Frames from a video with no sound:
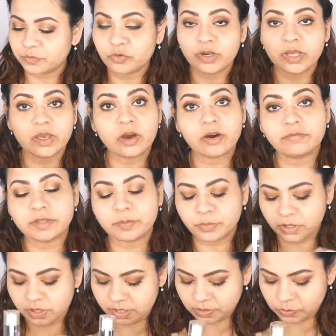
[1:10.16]
3 of the
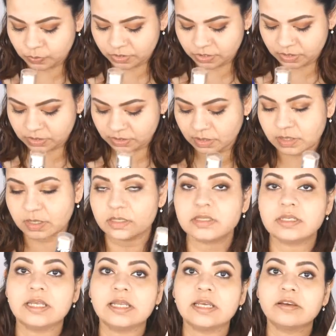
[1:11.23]
products, which is the
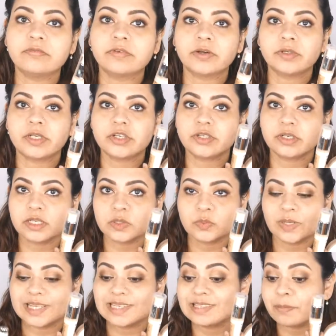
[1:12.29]
concealer, foundation as
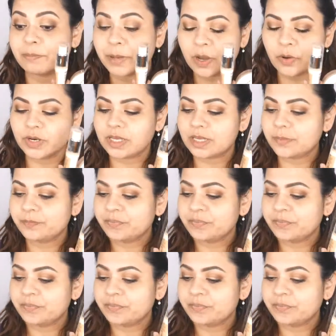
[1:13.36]
well as the powder.